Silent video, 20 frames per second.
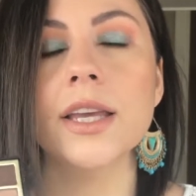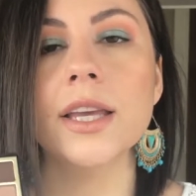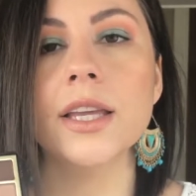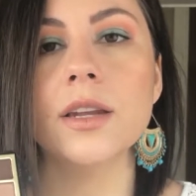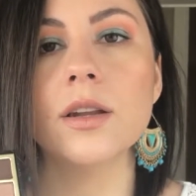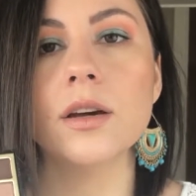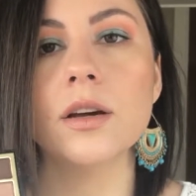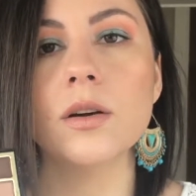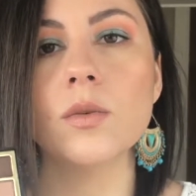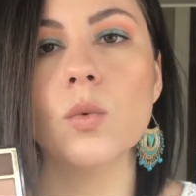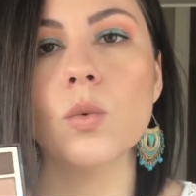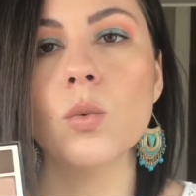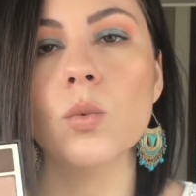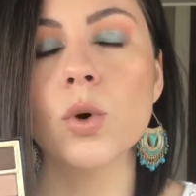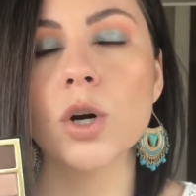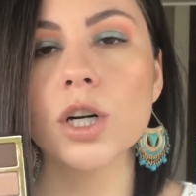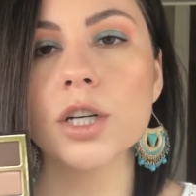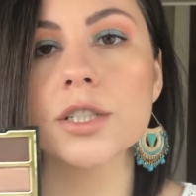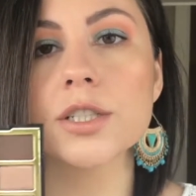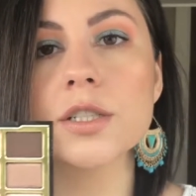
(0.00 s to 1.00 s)
it
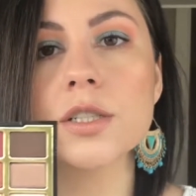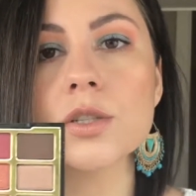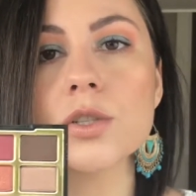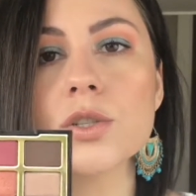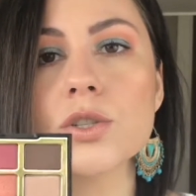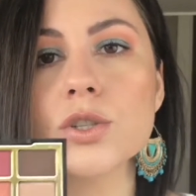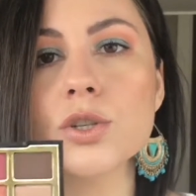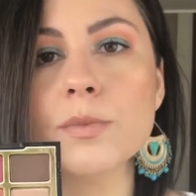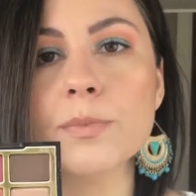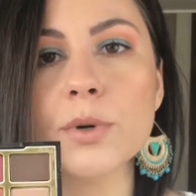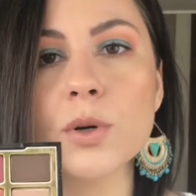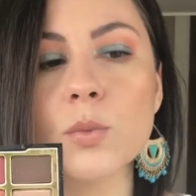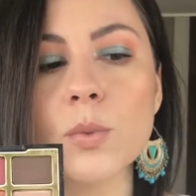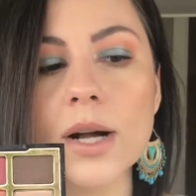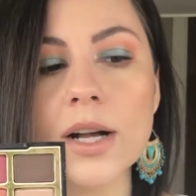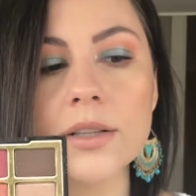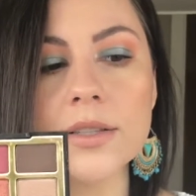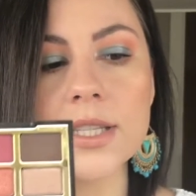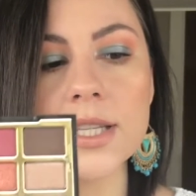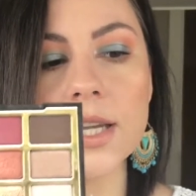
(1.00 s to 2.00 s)
works super
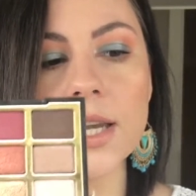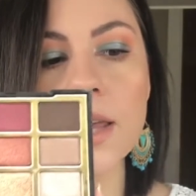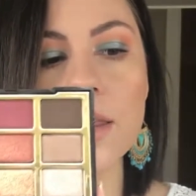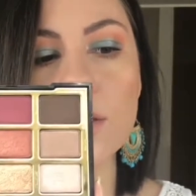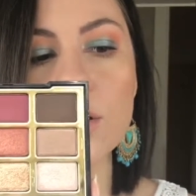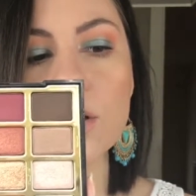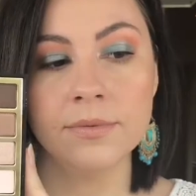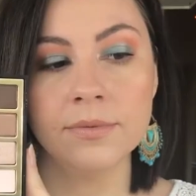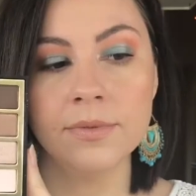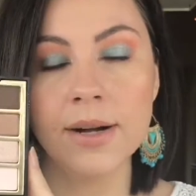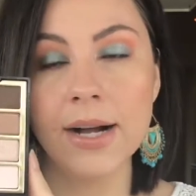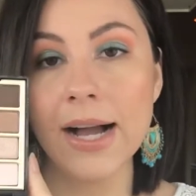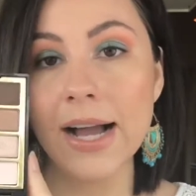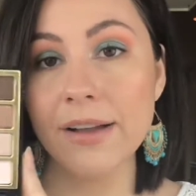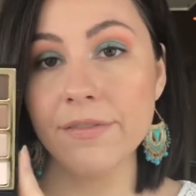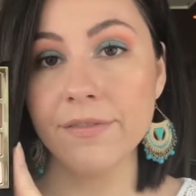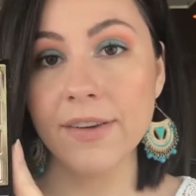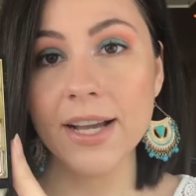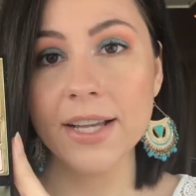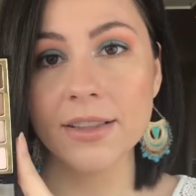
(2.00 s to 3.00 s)
well together.
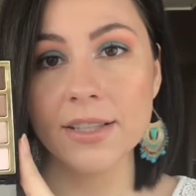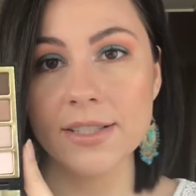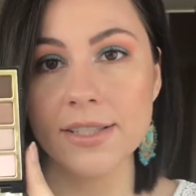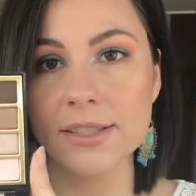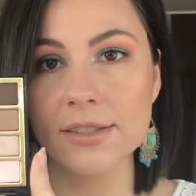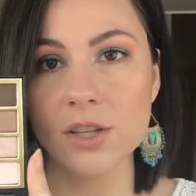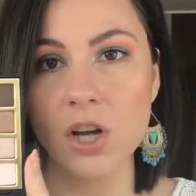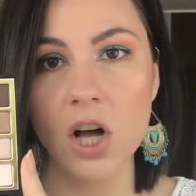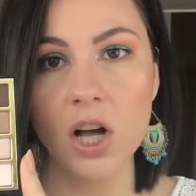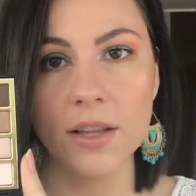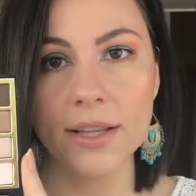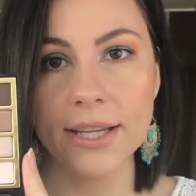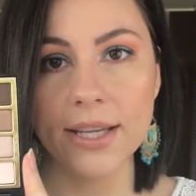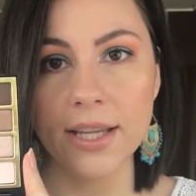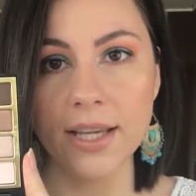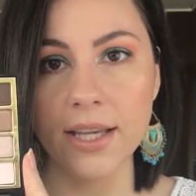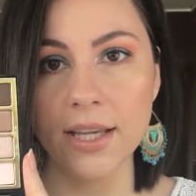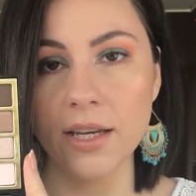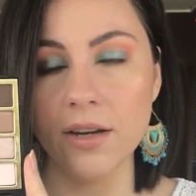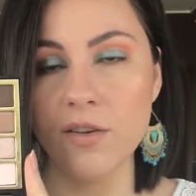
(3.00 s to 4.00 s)
I find this is all I
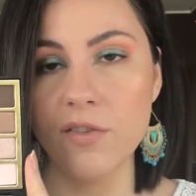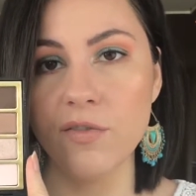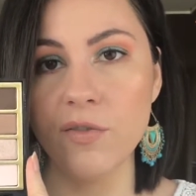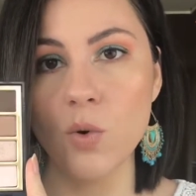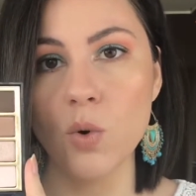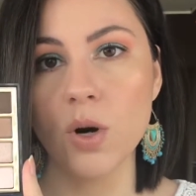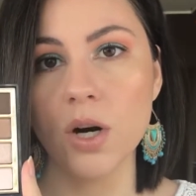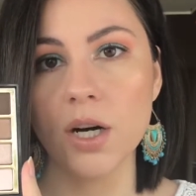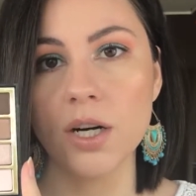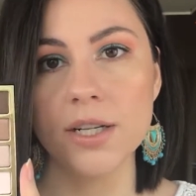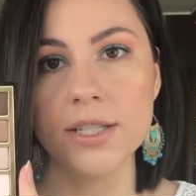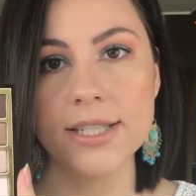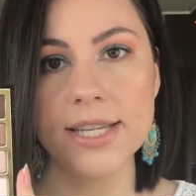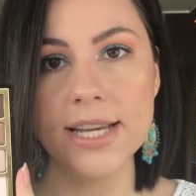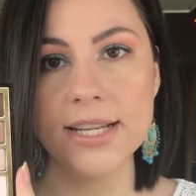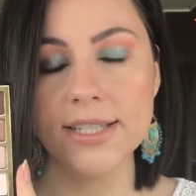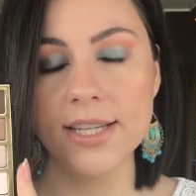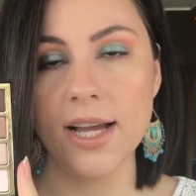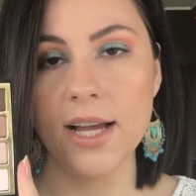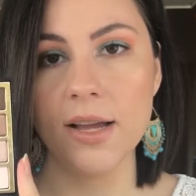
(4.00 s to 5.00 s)
need for
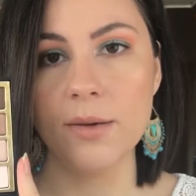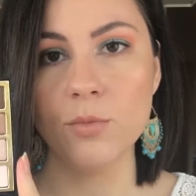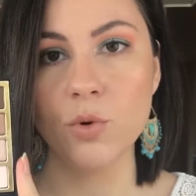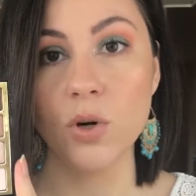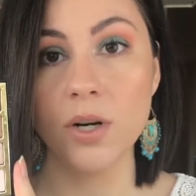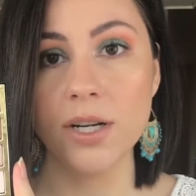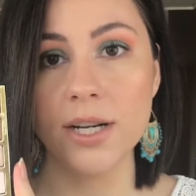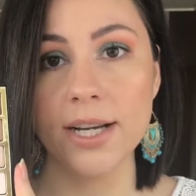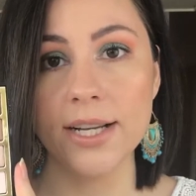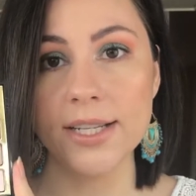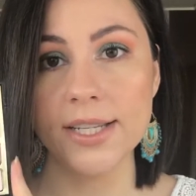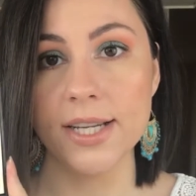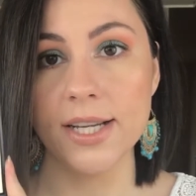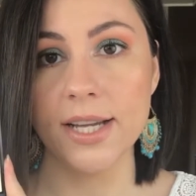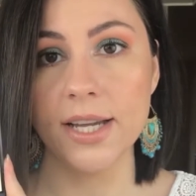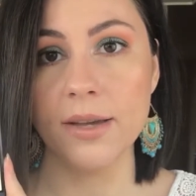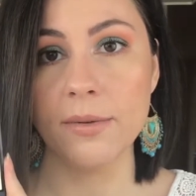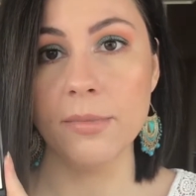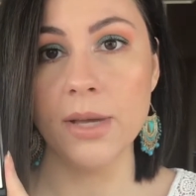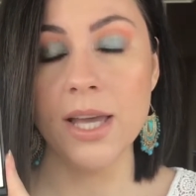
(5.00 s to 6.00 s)
daytime or
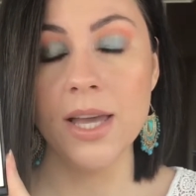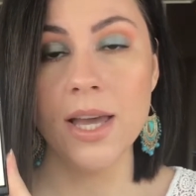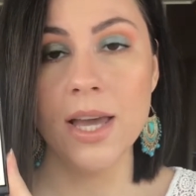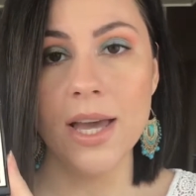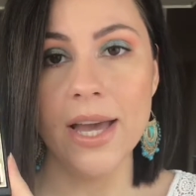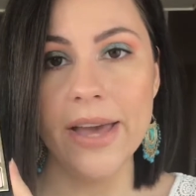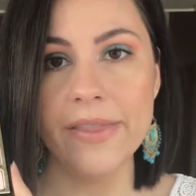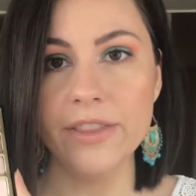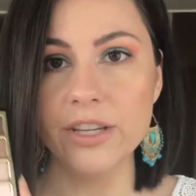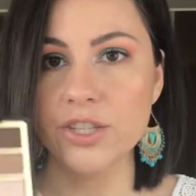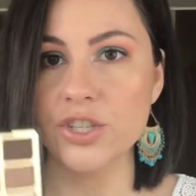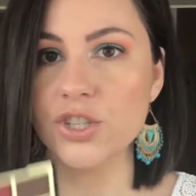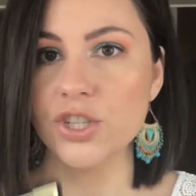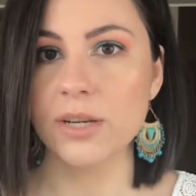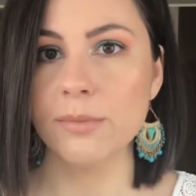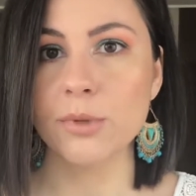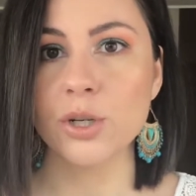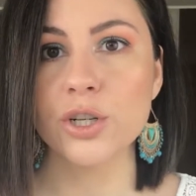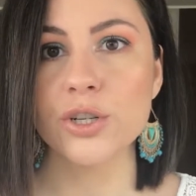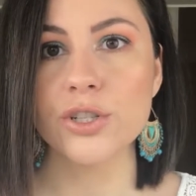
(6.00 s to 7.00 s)
nighttime. The
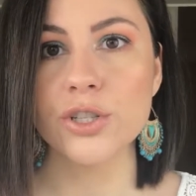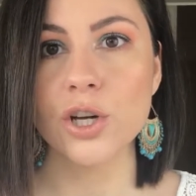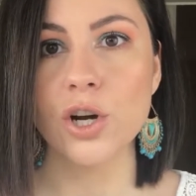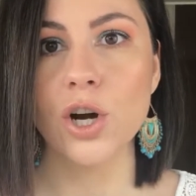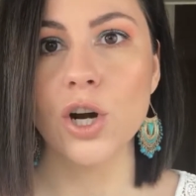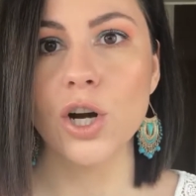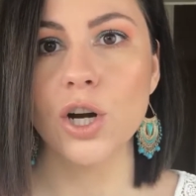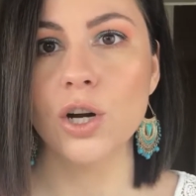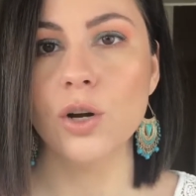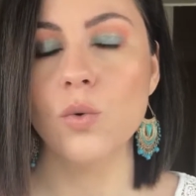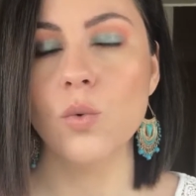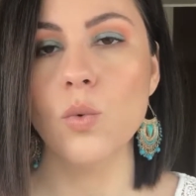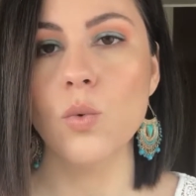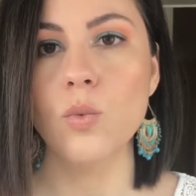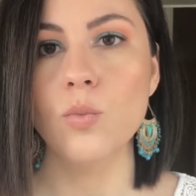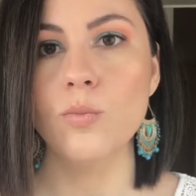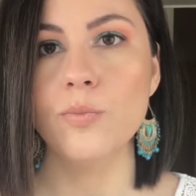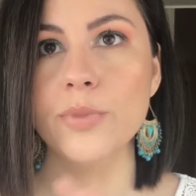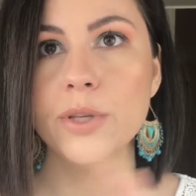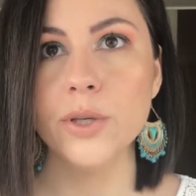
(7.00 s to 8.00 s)
shimmers are
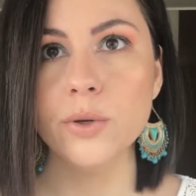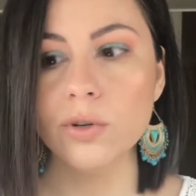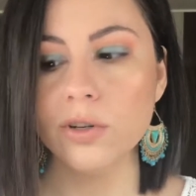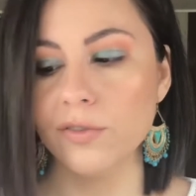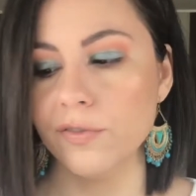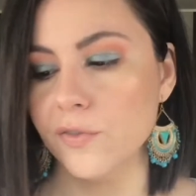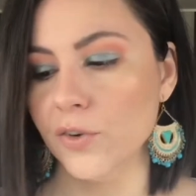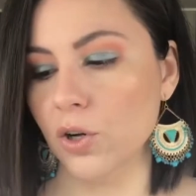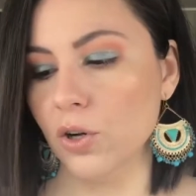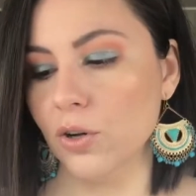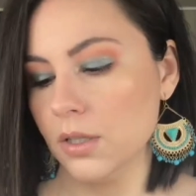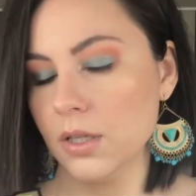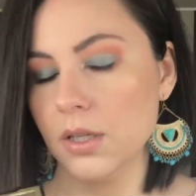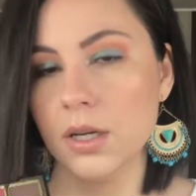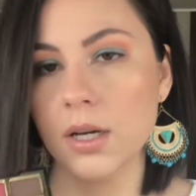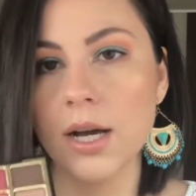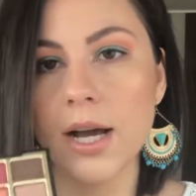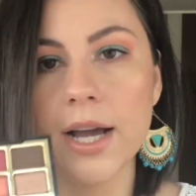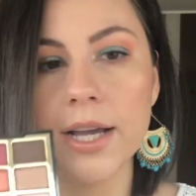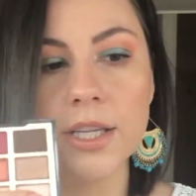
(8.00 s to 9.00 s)
beautiful.
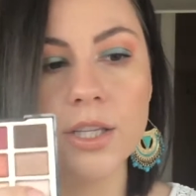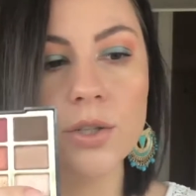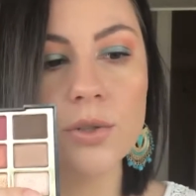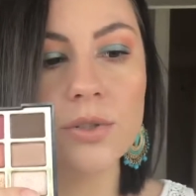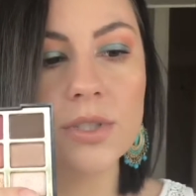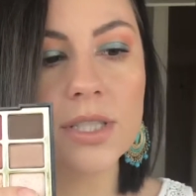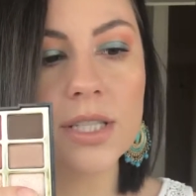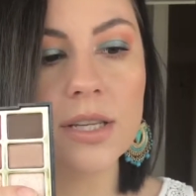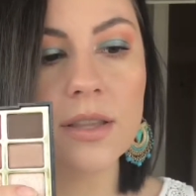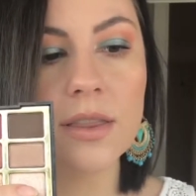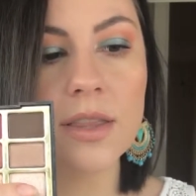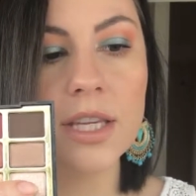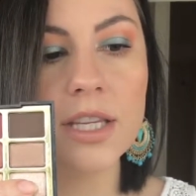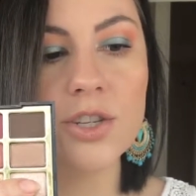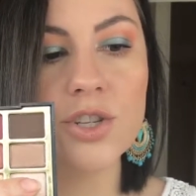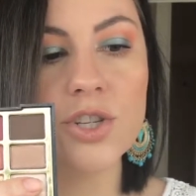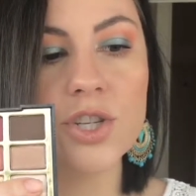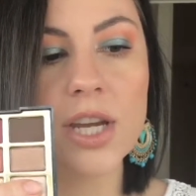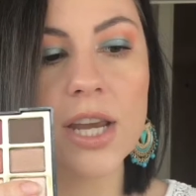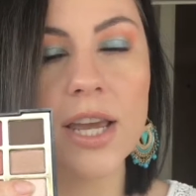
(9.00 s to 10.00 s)
I used
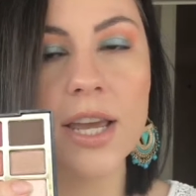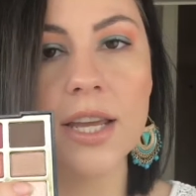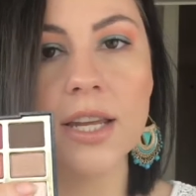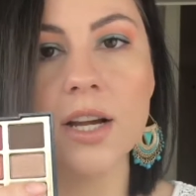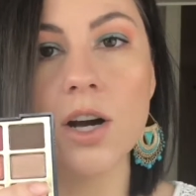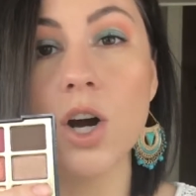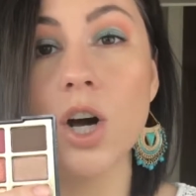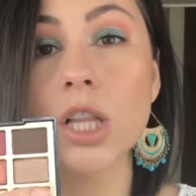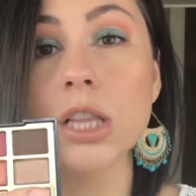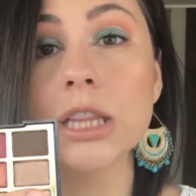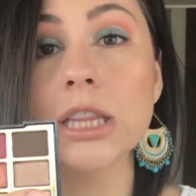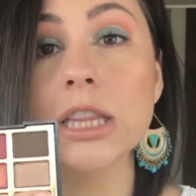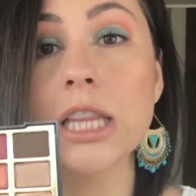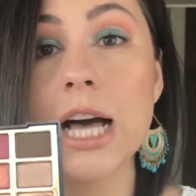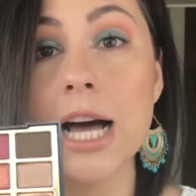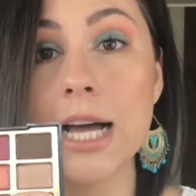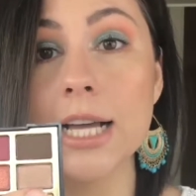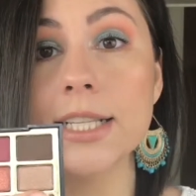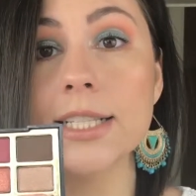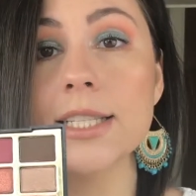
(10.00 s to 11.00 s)
this shade a
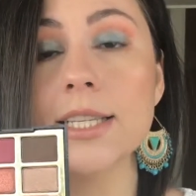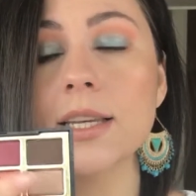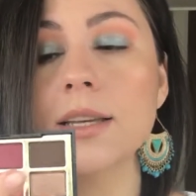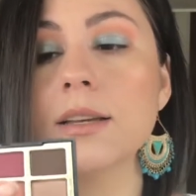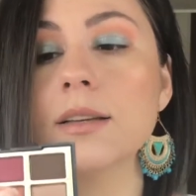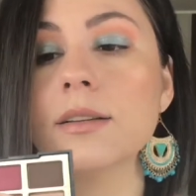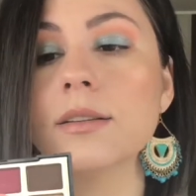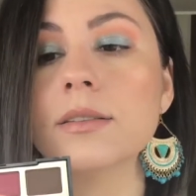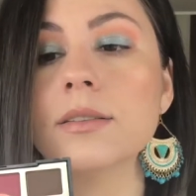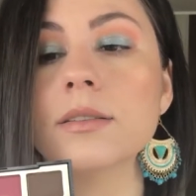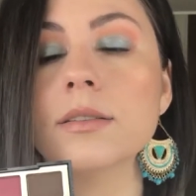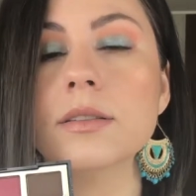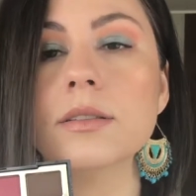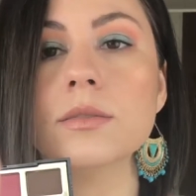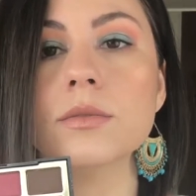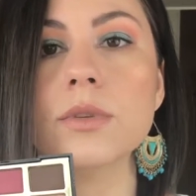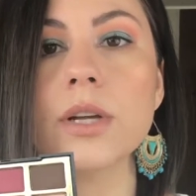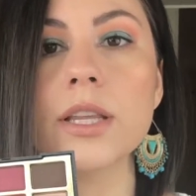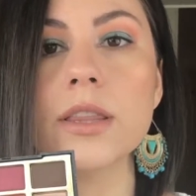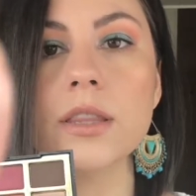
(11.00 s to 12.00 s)
lot
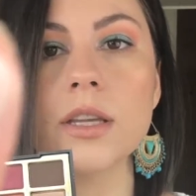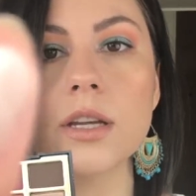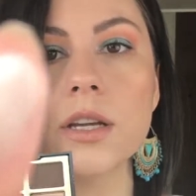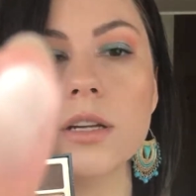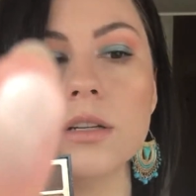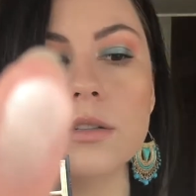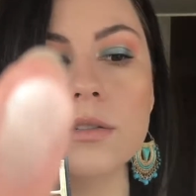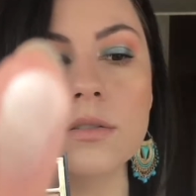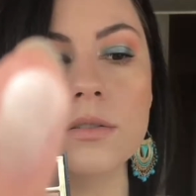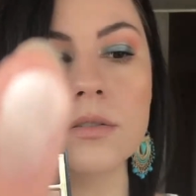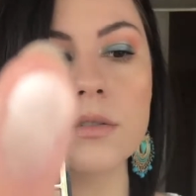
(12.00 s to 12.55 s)
right there.